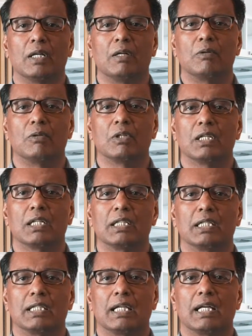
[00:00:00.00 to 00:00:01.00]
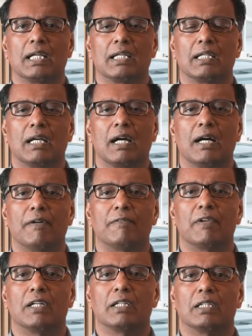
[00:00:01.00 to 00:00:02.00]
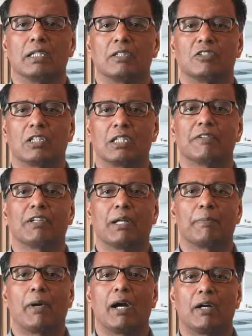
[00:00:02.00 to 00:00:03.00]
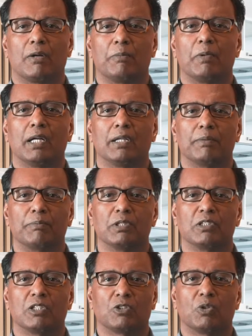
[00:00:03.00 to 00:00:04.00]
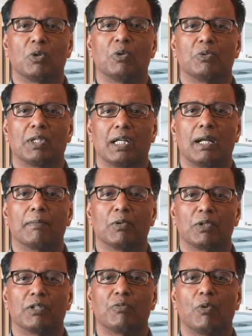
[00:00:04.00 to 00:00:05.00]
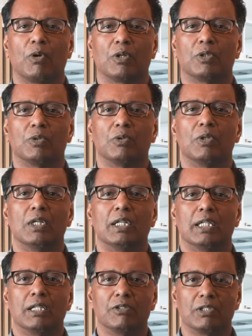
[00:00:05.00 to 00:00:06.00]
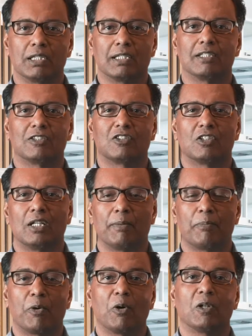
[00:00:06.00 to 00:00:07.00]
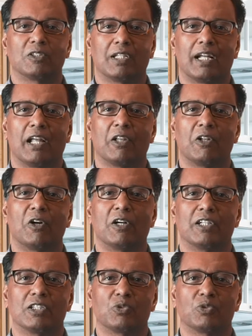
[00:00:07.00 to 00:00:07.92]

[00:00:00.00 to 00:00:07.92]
really a very significant part of my business growth, and I'm looking forward to using these pearls that I learned this